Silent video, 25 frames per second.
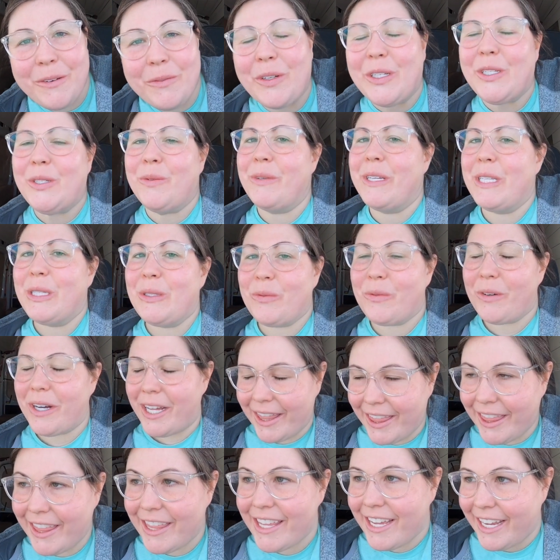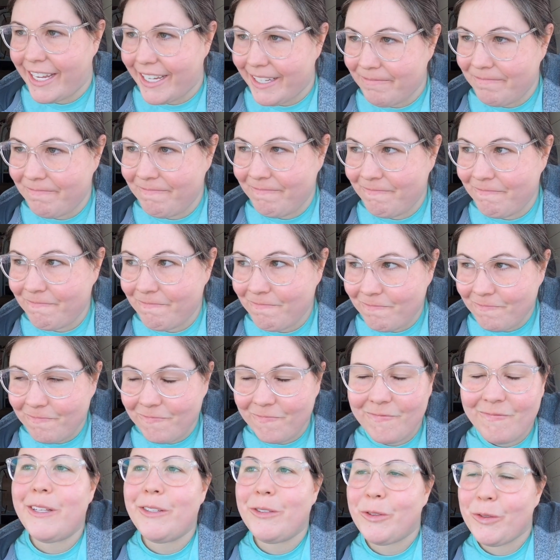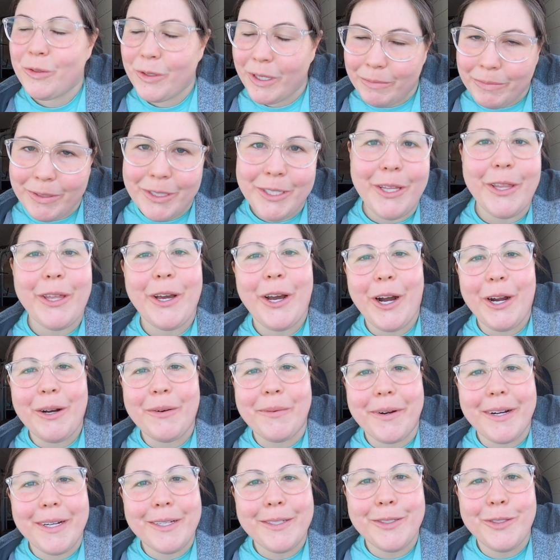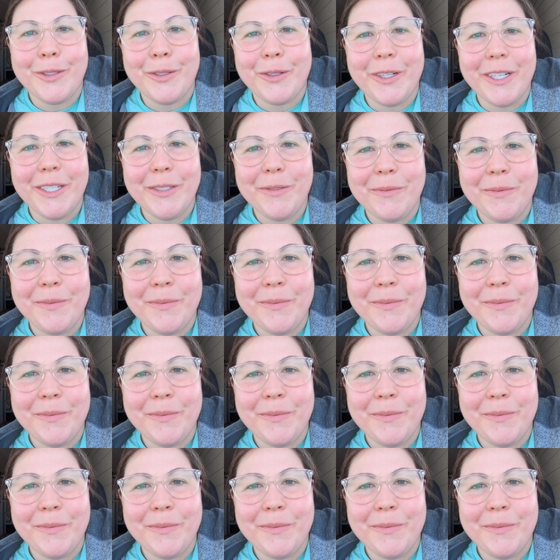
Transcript: which means one thing: trips to the hardware store.